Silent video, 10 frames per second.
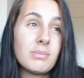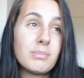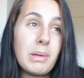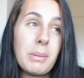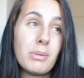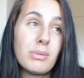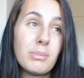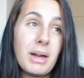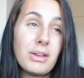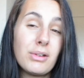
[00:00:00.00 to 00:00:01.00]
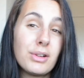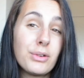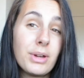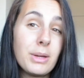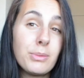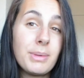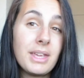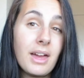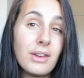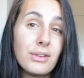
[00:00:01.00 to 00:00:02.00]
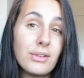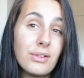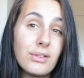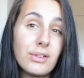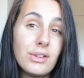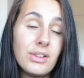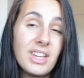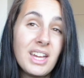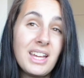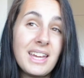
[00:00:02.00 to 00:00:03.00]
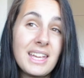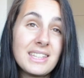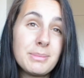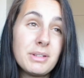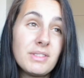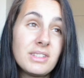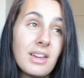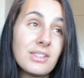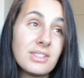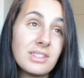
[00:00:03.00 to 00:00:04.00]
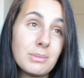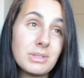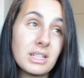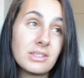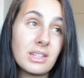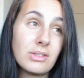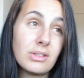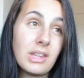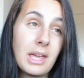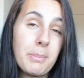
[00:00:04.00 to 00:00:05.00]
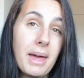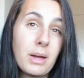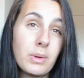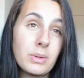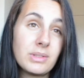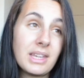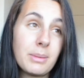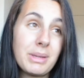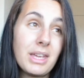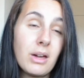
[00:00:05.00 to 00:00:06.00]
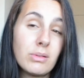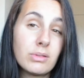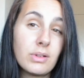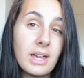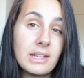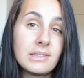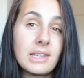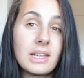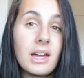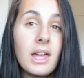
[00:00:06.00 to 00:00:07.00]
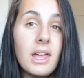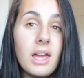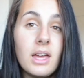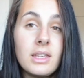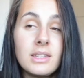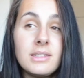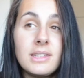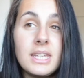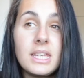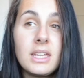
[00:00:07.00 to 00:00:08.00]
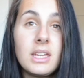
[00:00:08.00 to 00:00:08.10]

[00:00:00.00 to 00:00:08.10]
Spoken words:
people might not agree with me, I don't know. Like, it's a bit of a touchy subject, because I know like back when it was like a big health craze, like I can see